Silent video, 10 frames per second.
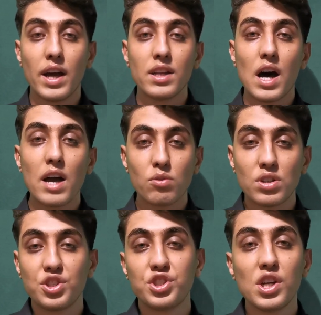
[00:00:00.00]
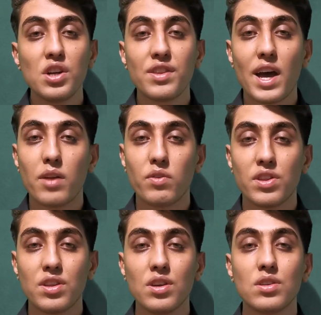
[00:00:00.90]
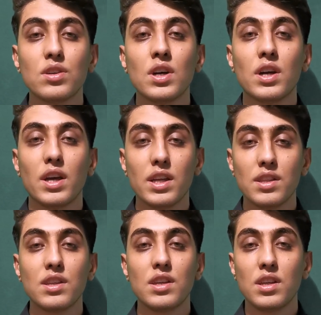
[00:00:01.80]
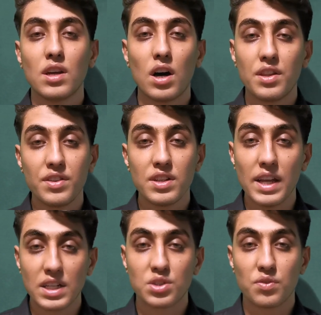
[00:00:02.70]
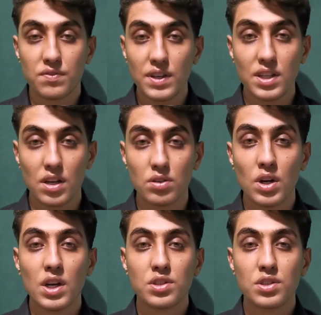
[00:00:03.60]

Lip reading: and I want to share that with you on the next video.